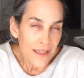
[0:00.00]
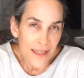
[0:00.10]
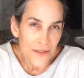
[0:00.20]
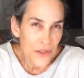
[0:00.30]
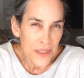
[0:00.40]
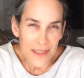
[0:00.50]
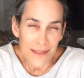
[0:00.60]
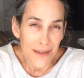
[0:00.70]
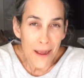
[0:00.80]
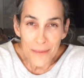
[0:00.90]
It's just a
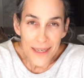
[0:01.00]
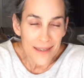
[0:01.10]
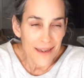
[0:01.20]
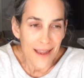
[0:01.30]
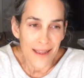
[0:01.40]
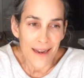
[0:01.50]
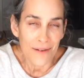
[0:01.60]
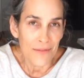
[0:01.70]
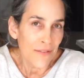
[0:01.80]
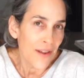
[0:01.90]
topic and I
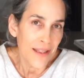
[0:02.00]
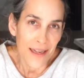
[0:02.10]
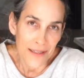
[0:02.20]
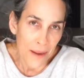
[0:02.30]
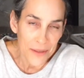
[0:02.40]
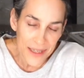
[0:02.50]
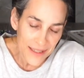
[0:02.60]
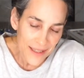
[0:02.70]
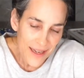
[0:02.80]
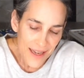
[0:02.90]
riff on that topic.
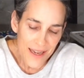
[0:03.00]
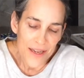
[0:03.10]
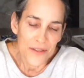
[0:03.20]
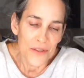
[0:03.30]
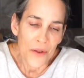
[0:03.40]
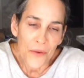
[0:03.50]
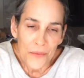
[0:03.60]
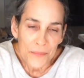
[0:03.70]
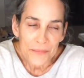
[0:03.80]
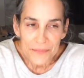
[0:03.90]

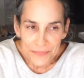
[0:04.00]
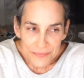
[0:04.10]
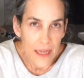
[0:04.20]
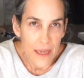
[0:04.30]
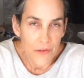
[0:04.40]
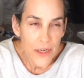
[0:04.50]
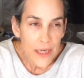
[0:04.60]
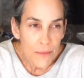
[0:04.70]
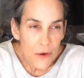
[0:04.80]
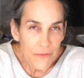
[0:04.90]
So if you're
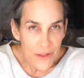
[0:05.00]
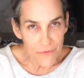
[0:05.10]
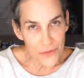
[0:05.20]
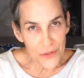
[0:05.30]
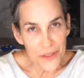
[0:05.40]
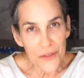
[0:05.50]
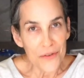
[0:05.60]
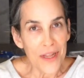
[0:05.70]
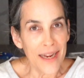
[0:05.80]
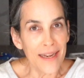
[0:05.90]
here more for the food and
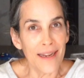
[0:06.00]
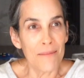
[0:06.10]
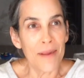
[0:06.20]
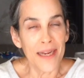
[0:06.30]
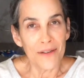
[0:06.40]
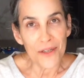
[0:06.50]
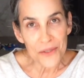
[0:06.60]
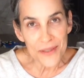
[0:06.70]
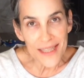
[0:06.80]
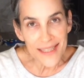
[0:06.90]
you'd like my
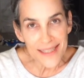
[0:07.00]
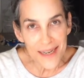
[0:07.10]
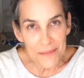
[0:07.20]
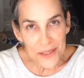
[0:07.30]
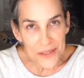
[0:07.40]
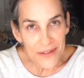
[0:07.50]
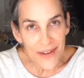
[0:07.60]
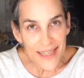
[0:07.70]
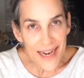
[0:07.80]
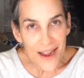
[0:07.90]
grocery list that I'm using
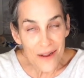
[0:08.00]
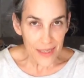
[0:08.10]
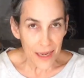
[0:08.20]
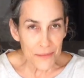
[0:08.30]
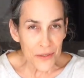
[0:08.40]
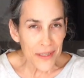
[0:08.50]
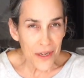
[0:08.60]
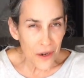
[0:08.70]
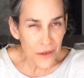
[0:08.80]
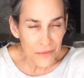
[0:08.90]
right now, I'm doing the
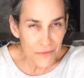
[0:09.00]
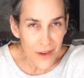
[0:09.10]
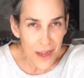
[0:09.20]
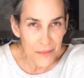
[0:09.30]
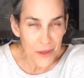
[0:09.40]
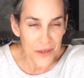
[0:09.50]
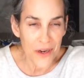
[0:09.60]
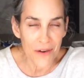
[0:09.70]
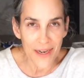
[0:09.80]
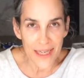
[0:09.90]
all raw
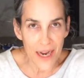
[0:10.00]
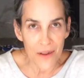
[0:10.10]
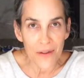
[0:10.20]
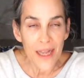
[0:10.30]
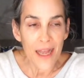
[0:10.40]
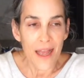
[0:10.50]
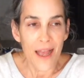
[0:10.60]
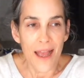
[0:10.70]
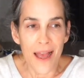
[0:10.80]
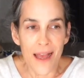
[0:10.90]
protocol right now,
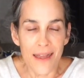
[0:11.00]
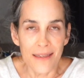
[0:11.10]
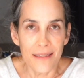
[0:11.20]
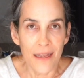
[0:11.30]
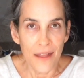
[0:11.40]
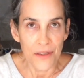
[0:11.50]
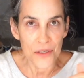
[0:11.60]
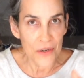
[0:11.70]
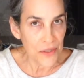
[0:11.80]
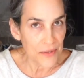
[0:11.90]
and there's
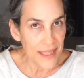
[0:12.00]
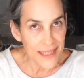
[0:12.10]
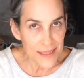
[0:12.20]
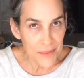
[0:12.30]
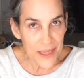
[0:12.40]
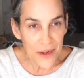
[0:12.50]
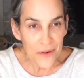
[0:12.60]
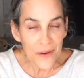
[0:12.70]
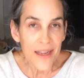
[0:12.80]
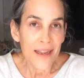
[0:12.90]
a grocery list
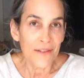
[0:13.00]
below.